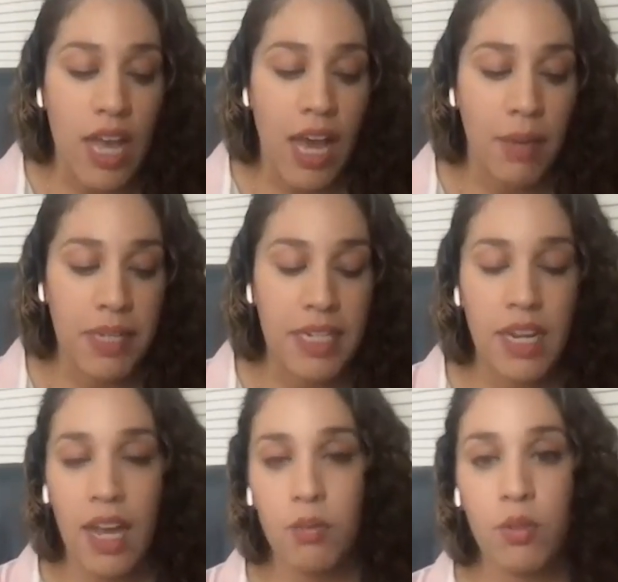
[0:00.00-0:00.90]
I mean,
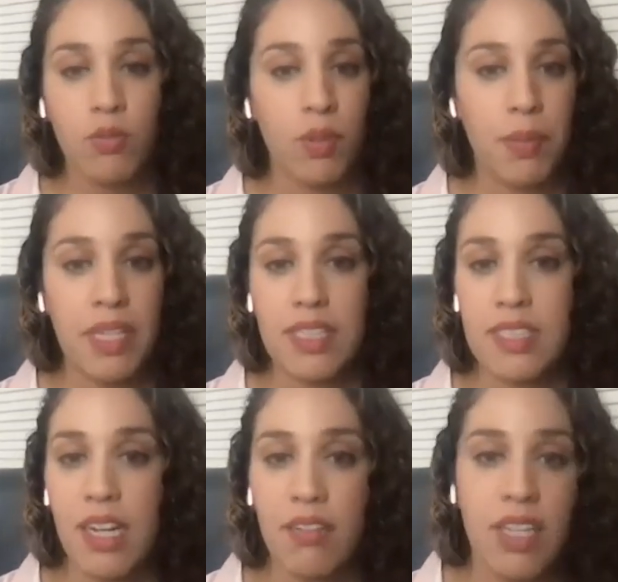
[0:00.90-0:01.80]
I will repeat this,
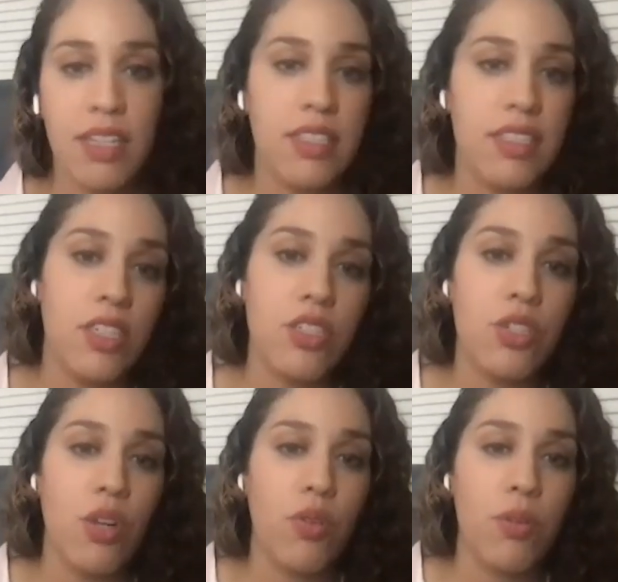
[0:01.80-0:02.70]
and I've said this in your
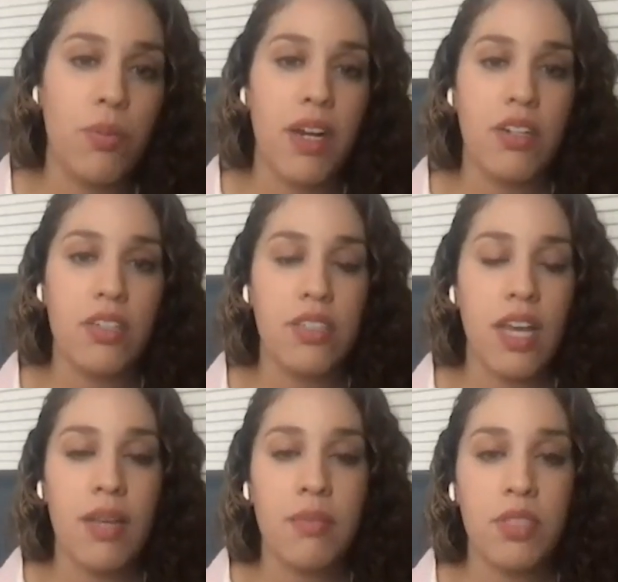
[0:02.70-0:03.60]
show in prior
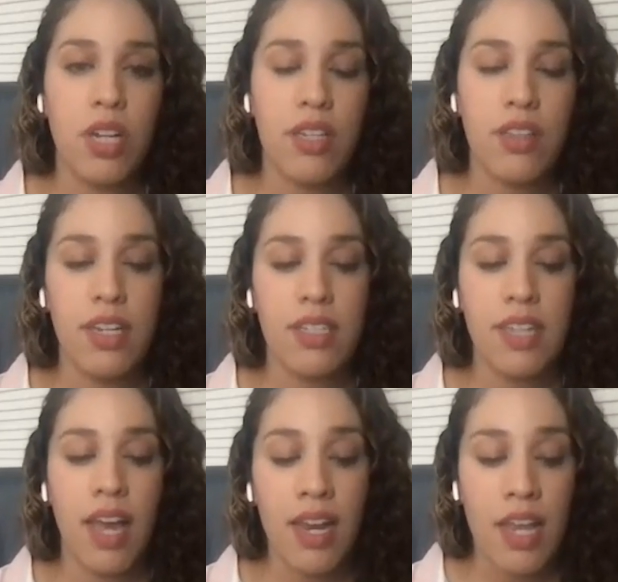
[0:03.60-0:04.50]
times, Jonathan, is
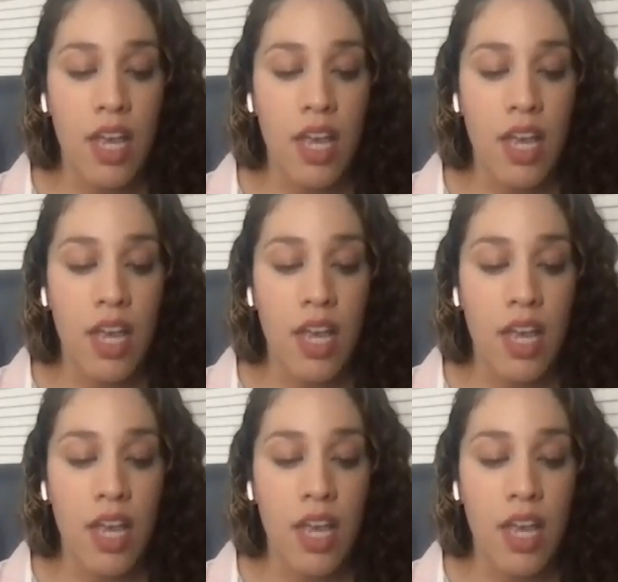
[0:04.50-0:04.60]
that